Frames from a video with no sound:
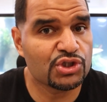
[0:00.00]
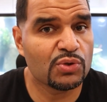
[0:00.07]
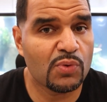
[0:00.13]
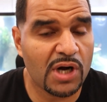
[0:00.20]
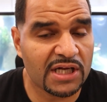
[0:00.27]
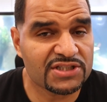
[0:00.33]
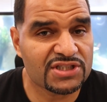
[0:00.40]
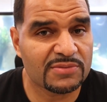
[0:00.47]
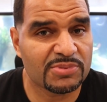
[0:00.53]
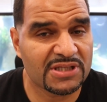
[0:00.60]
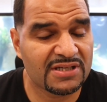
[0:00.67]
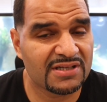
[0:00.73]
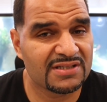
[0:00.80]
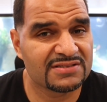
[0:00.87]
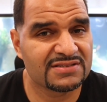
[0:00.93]
should watch it
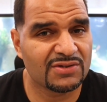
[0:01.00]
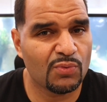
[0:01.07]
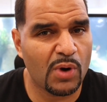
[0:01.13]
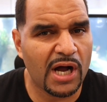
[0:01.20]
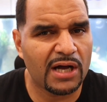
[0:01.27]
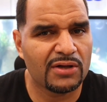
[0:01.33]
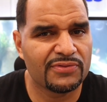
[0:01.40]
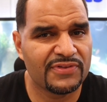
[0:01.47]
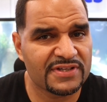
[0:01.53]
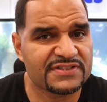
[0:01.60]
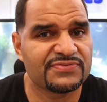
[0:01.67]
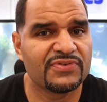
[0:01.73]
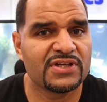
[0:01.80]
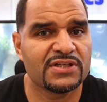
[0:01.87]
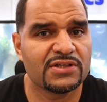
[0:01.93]
because while
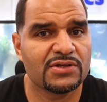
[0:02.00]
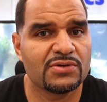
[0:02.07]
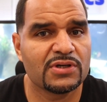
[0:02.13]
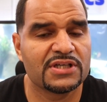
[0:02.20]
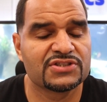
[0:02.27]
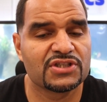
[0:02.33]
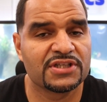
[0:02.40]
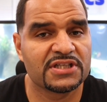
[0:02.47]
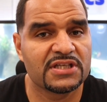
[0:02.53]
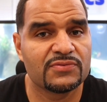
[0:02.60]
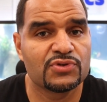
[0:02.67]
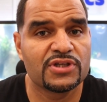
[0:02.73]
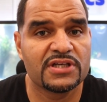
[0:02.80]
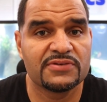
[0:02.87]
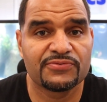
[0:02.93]
this video is going to give
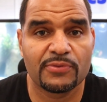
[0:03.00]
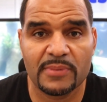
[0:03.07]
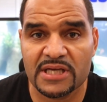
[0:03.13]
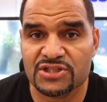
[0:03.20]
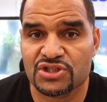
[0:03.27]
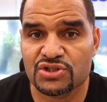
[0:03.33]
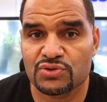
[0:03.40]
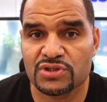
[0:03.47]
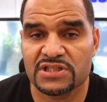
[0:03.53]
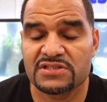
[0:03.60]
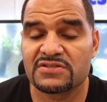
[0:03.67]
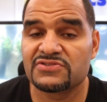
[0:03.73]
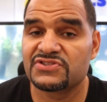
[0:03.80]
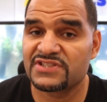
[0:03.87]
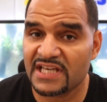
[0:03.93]
you the information you need
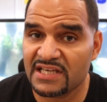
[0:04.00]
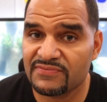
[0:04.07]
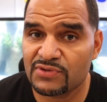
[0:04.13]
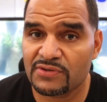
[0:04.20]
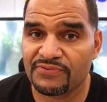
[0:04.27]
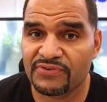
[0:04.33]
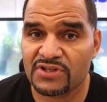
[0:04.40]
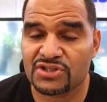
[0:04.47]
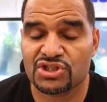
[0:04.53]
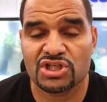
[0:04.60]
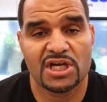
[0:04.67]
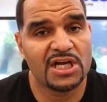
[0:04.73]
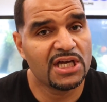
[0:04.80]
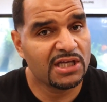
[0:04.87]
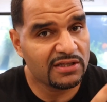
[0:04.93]
to save your fish,
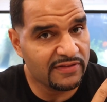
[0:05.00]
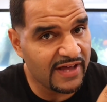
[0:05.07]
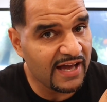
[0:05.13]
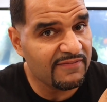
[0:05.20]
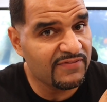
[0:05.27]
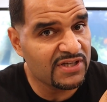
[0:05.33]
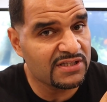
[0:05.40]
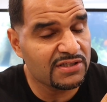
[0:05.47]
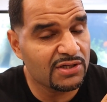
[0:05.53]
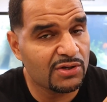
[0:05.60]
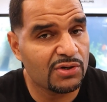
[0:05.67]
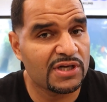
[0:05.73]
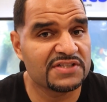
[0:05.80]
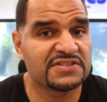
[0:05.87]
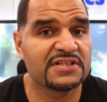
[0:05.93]
that
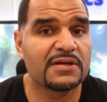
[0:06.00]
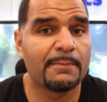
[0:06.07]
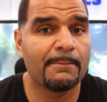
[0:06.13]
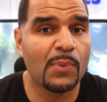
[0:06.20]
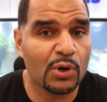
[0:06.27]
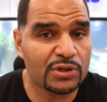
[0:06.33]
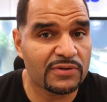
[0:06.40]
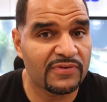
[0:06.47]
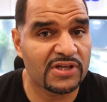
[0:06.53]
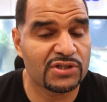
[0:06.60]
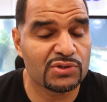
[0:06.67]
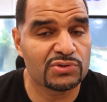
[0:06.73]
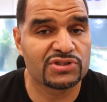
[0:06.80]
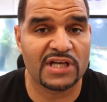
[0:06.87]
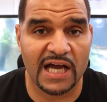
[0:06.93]
video is gonna motivate
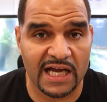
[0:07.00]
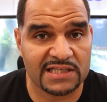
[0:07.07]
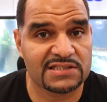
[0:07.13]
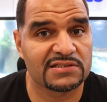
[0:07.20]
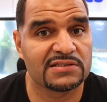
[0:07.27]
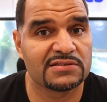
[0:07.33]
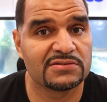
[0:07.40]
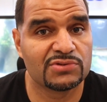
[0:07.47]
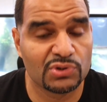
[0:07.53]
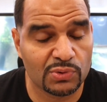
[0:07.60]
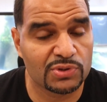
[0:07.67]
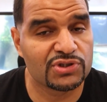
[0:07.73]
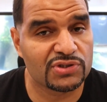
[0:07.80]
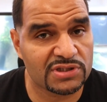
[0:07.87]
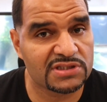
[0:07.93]
you to actually do
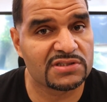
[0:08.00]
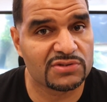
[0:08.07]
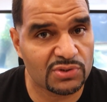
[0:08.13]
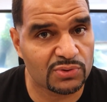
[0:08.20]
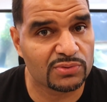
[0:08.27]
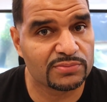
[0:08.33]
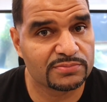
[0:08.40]
what you need to do.